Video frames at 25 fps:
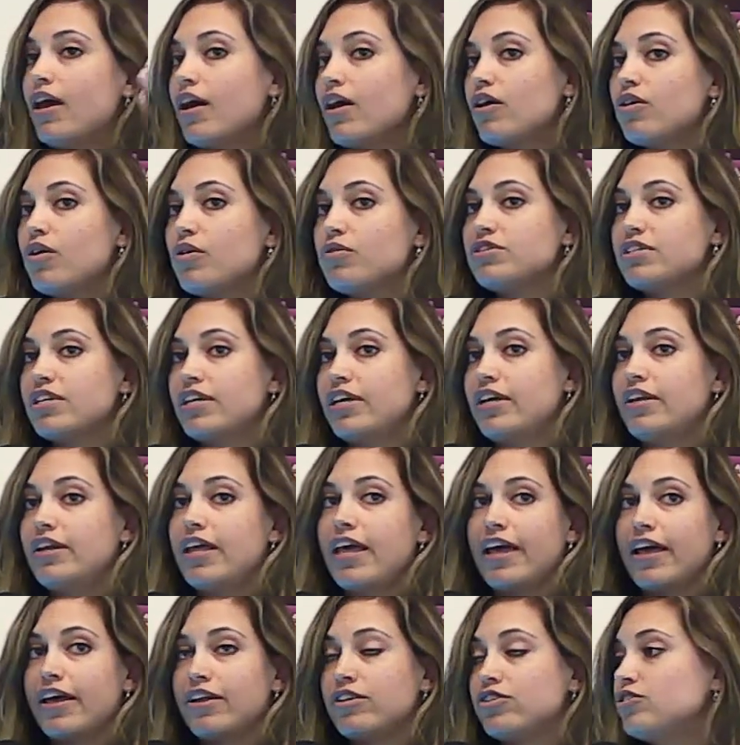goes in
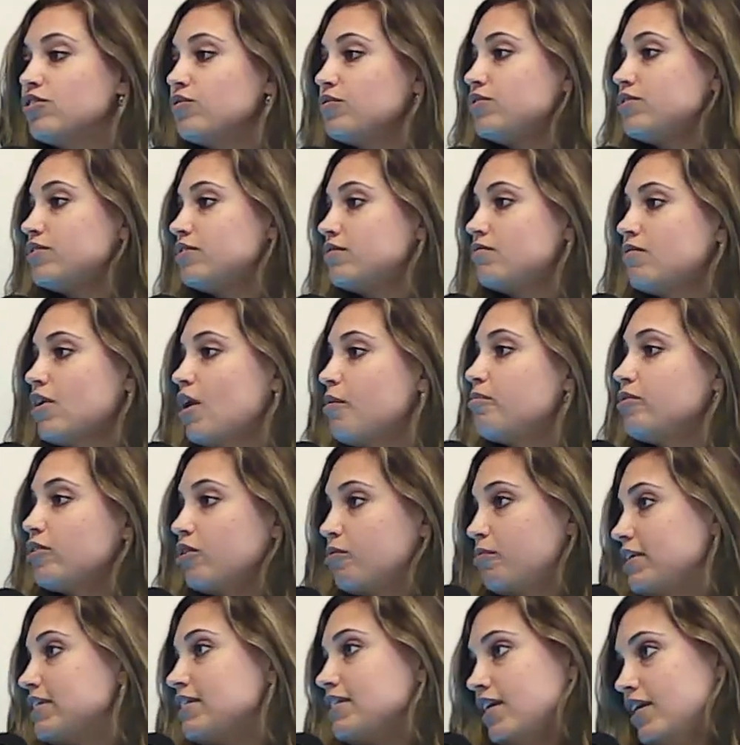and shoots up their
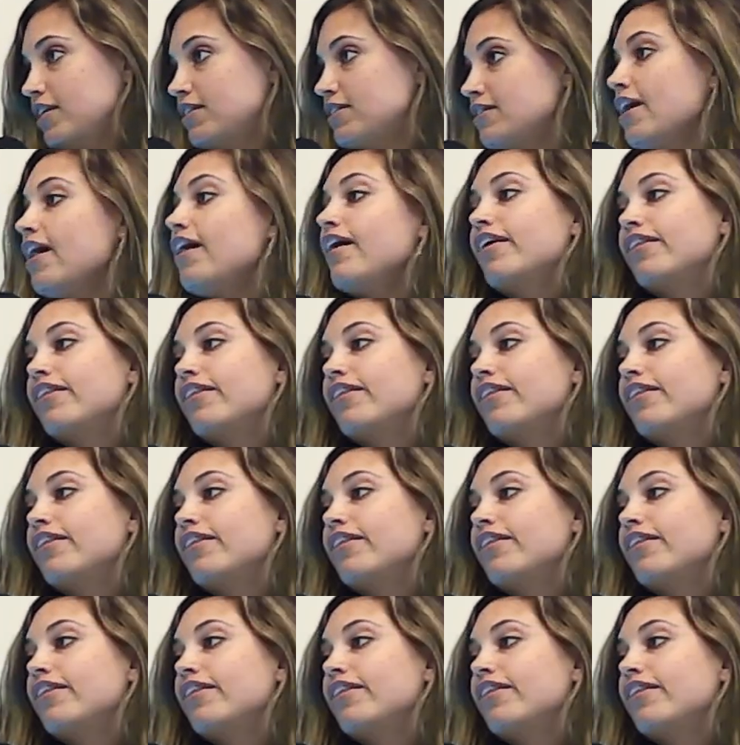business.